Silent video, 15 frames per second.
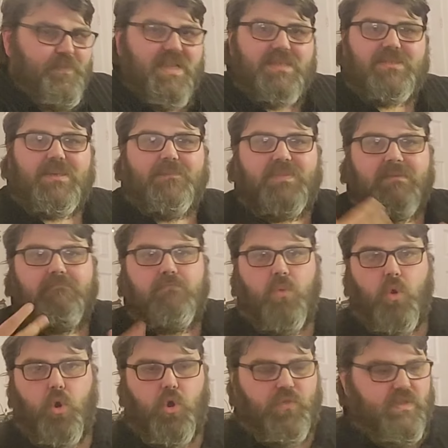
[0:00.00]
something
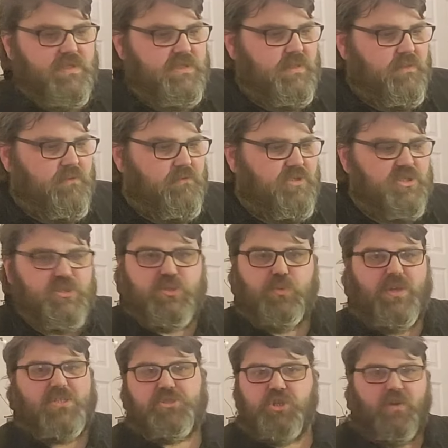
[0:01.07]
more than something you just
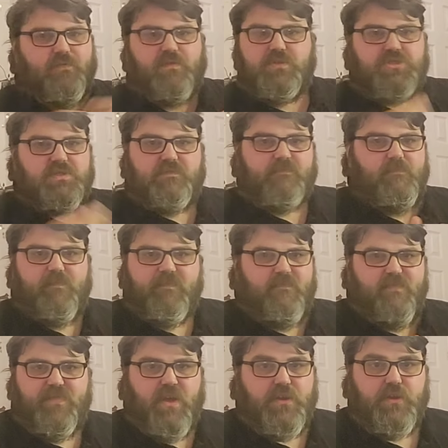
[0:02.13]
switch off and just
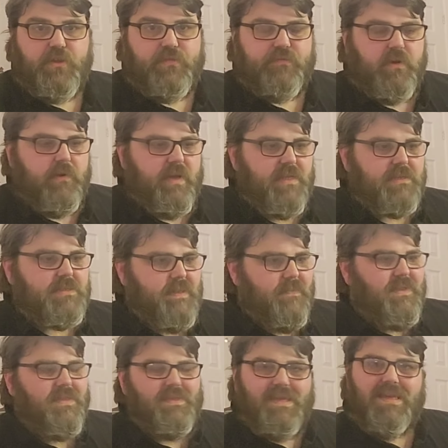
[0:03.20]
thunder through it,
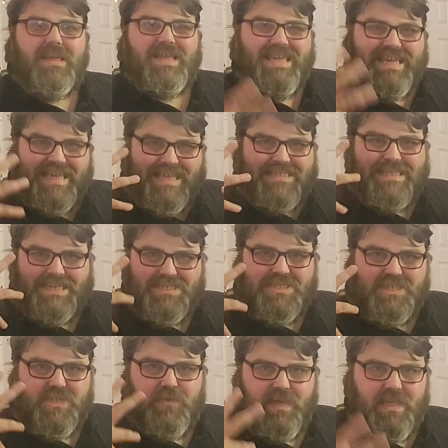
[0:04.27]
something that is
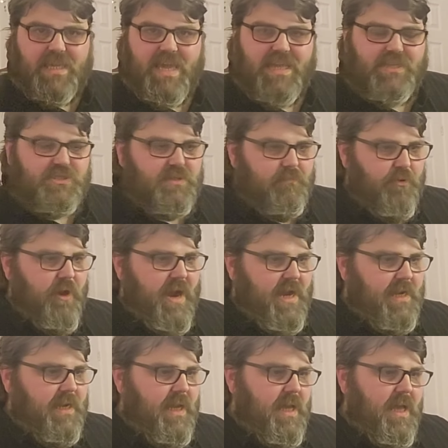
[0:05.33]
actually going to engage the
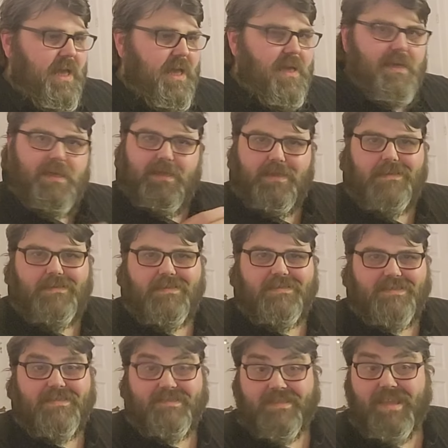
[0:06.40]
brain,
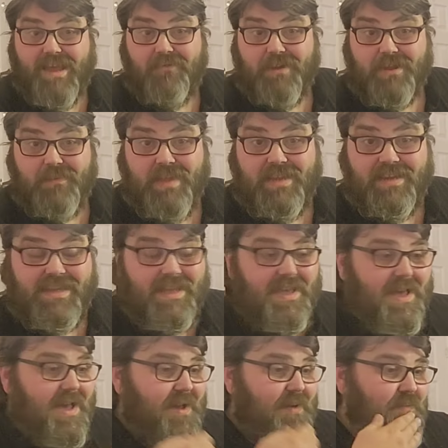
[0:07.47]
I recommend it,
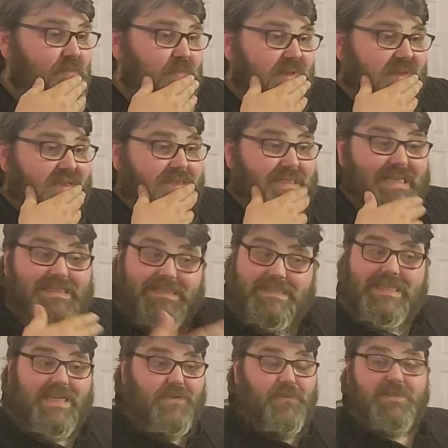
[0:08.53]
because that's
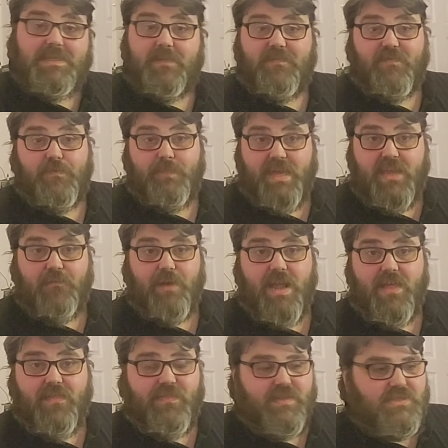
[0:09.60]
exactly what it did for me.
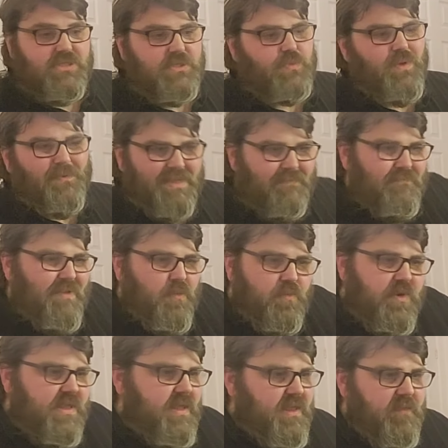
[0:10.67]
Rather than just, well, I mean,
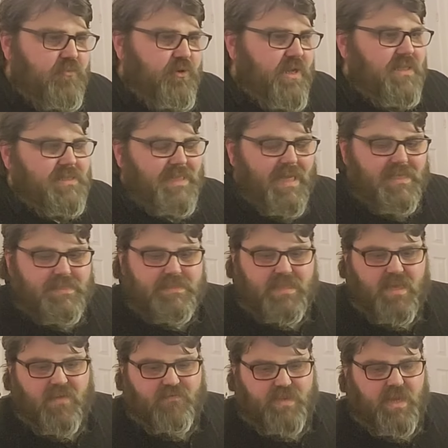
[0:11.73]
with other brick sets
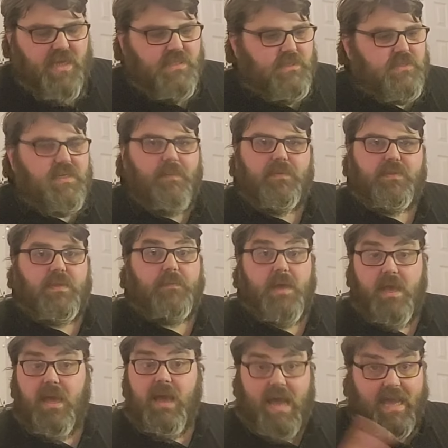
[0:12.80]
that I've done, some of
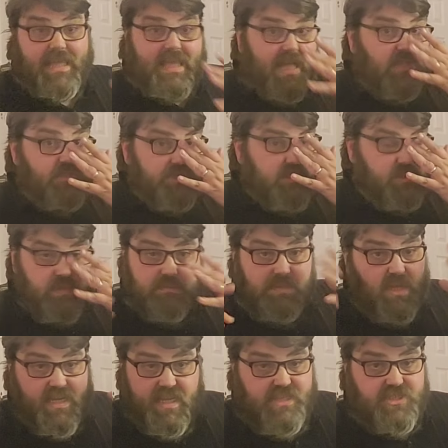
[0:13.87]
them I can just
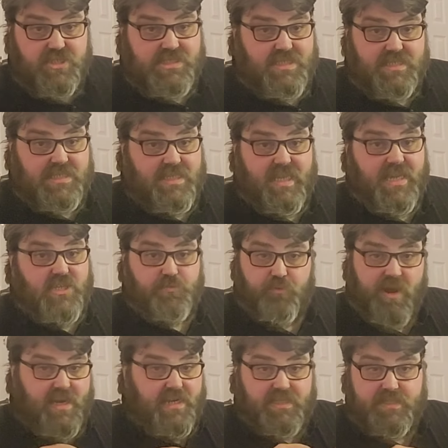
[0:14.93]
disengage
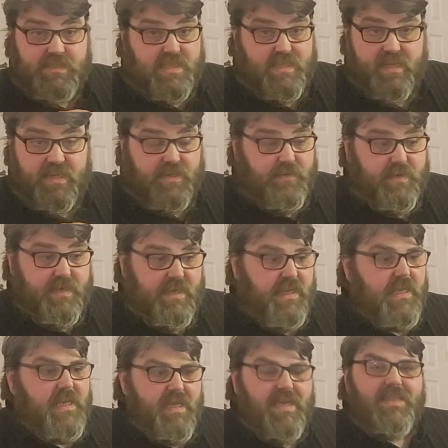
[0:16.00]
brain and sit there doing it.
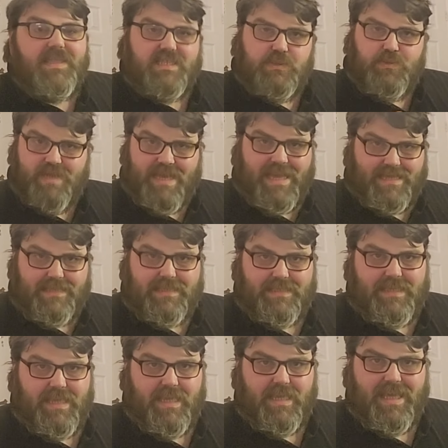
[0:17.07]
This one I had to
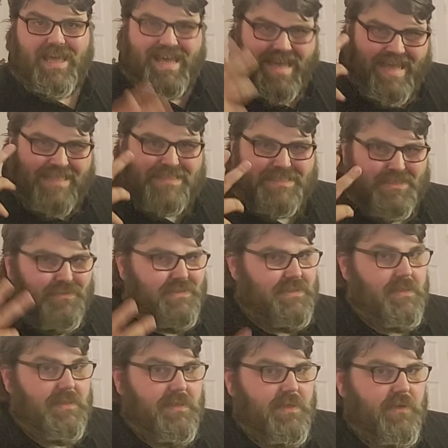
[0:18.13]
think, I had to
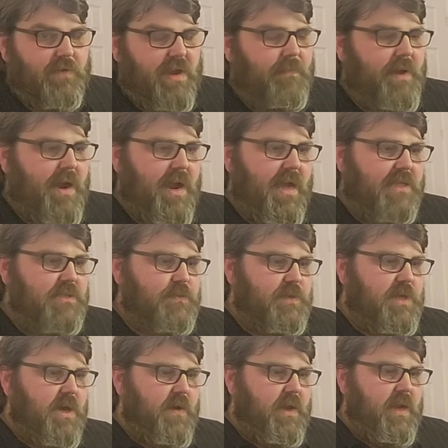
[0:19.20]
use, you know, the grey matter, I had to be
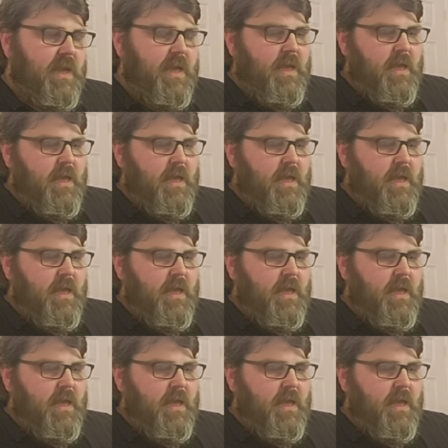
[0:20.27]
going,